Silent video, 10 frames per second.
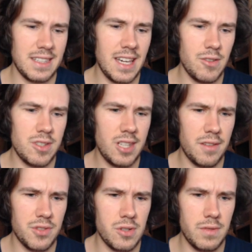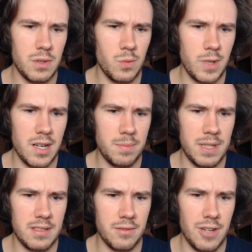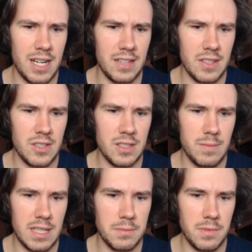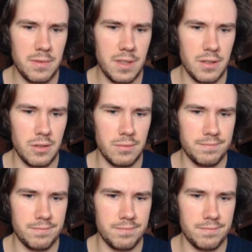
kind of a self-serving, weird piece of writing that just makes me feel